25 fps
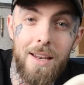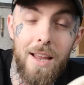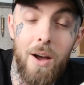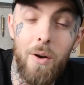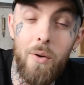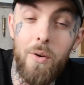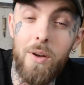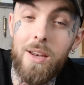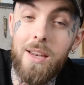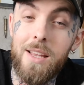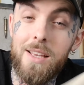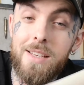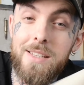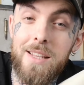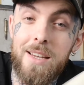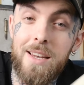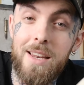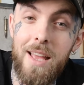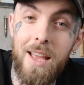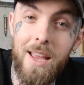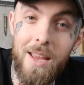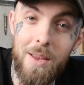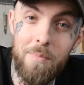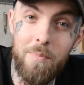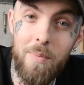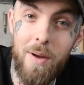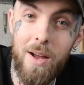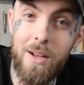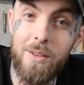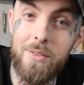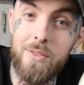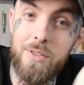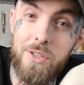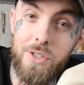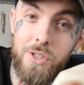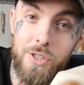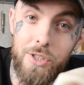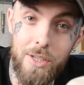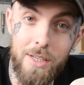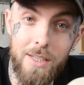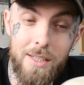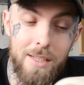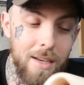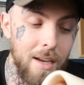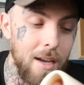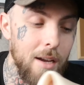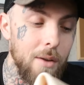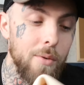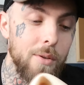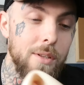Now, at less than £8 a sheet,
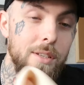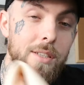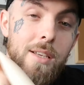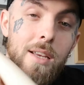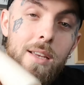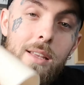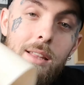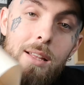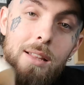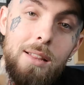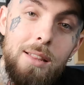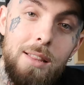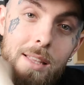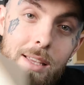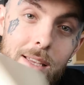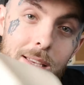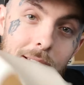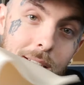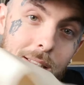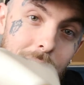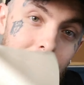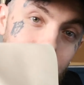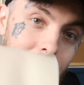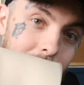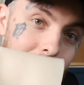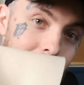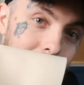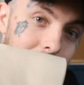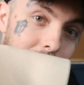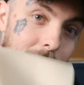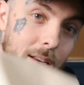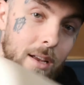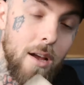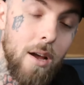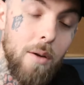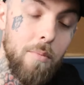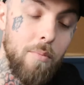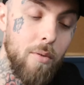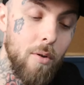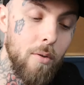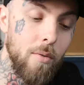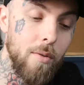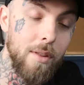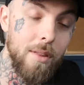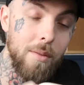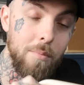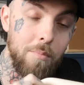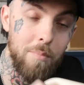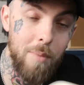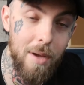I would say that these things are
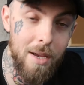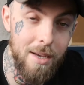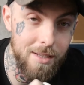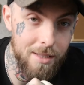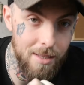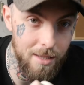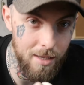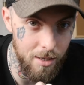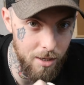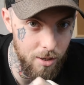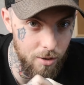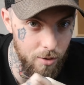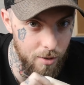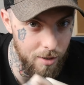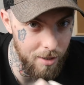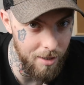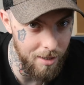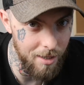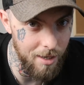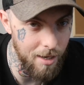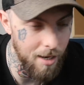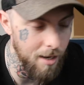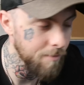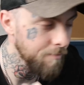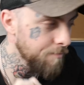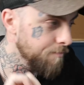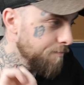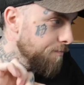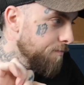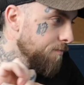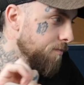probably the best thing you can get.